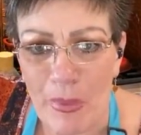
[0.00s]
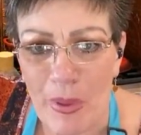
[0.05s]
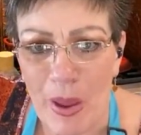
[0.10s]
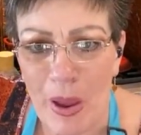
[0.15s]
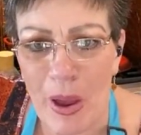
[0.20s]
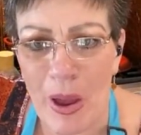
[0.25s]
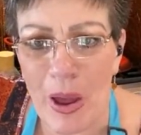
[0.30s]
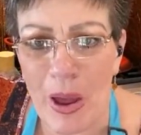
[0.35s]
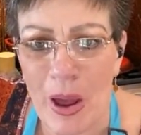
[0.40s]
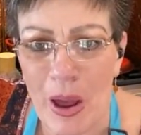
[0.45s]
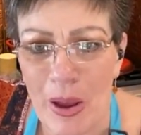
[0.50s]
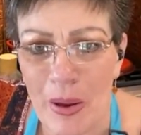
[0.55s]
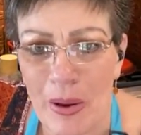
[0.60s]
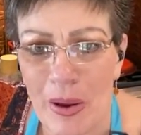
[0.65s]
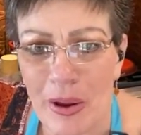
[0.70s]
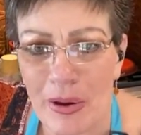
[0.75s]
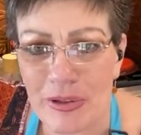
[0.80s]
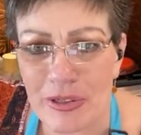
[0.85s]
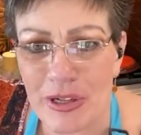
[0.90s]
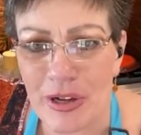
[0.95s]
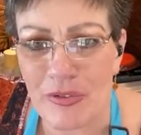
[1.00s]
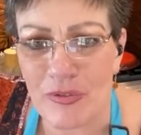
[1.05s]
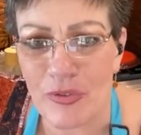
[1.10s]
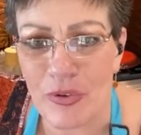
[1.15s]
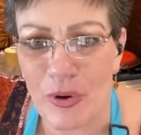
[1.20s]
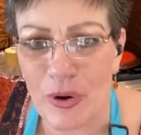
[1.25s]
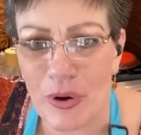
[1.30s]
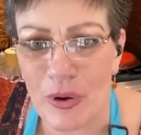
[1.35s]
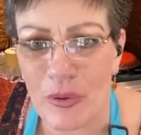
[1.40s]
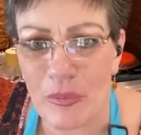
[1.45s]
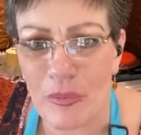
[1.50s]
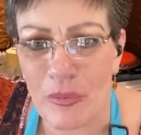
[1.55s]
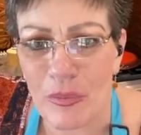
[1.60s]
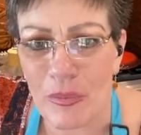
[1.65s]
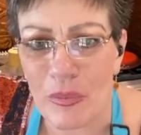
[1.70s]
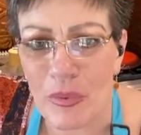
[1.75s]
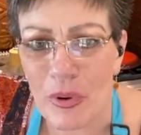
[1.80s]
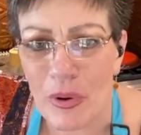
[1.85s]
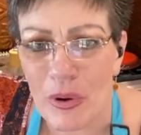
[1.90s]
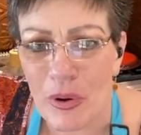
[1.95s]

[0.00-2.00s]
I'm asking for